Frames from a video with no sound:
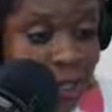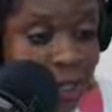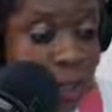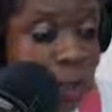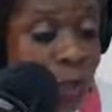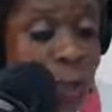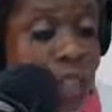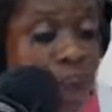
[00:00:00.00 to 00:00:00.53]

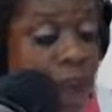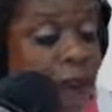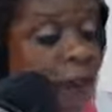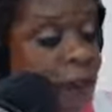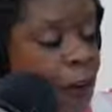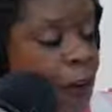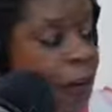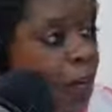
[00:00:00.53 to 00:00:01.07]
huge
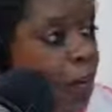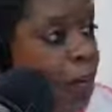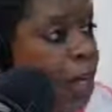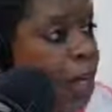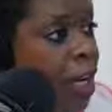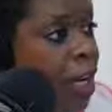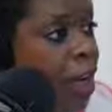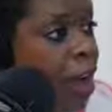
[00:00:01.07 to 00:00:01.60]
respect for her
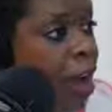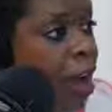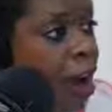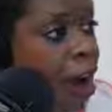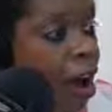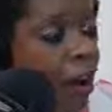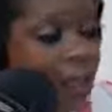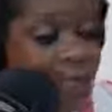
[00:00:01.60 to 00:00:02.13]

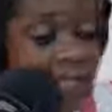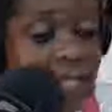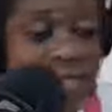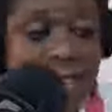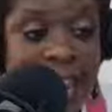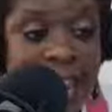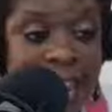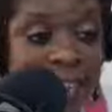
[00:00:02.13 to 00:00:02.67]
um, these
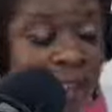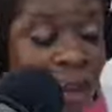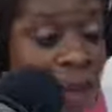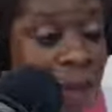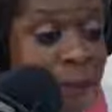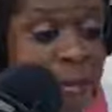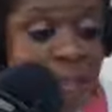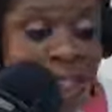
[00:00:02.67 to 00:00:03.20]
days
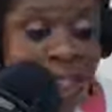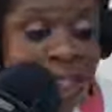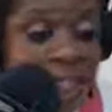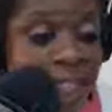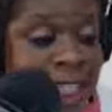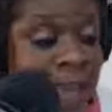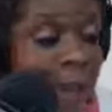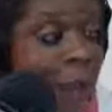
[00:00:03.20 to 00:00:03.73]
because
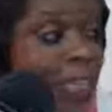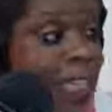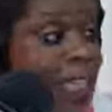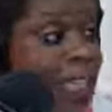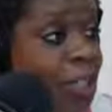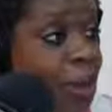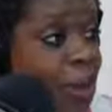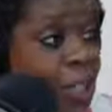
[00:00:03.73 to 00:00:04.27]
she's stepping
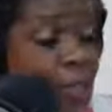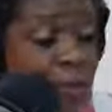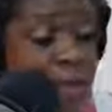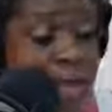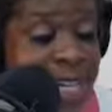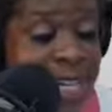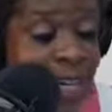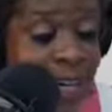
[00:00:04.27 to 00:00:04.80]
into an
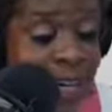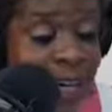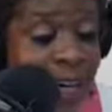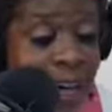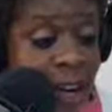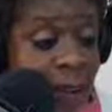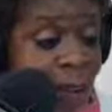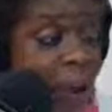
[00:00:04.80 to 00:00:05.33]
arena
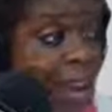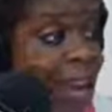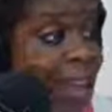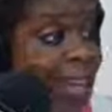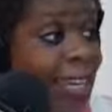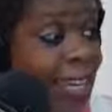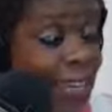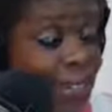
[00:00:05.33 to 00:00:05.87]

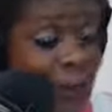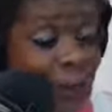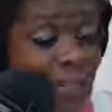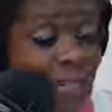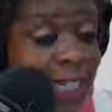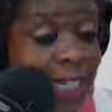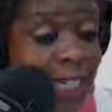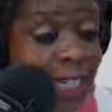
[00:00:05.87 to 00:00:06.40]
where
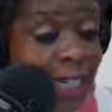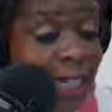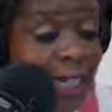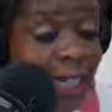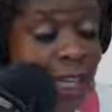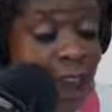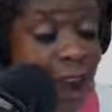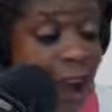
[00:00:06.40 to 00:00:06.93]
literally
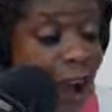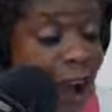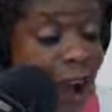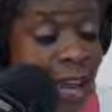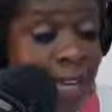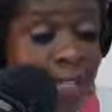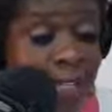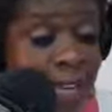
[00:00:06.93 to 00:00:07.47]

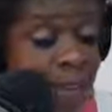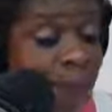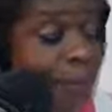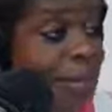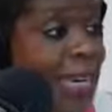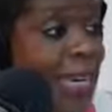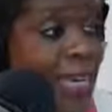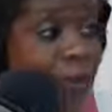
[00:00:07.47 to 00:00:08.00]
uh, it's like
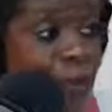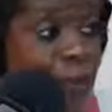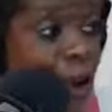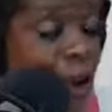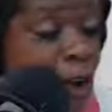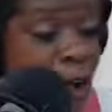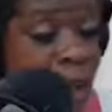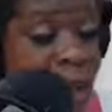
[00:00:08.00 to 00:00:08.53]
being in
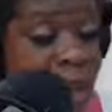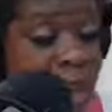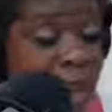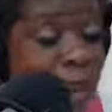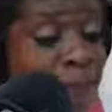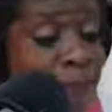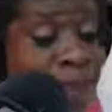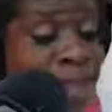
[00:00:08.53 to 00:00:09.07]
Rome
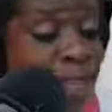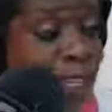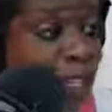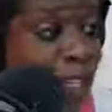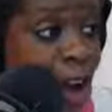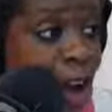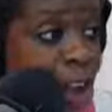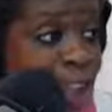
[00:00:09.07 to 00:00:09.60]
and being in
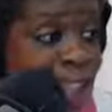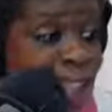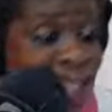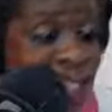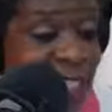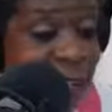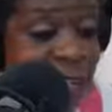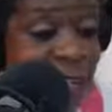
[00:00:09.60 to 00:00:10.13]
the
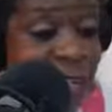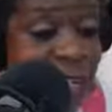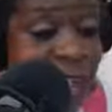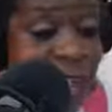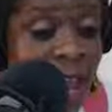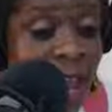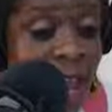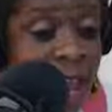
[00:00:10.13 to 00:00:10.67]
Colosseum,
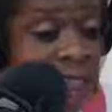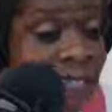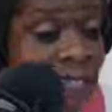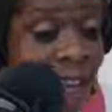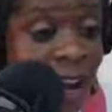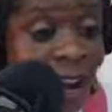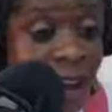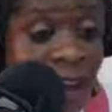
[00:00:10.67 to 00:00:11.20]

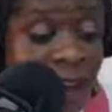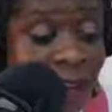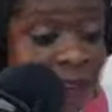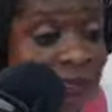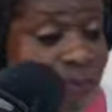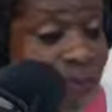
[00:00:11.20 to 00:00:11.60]
and uh,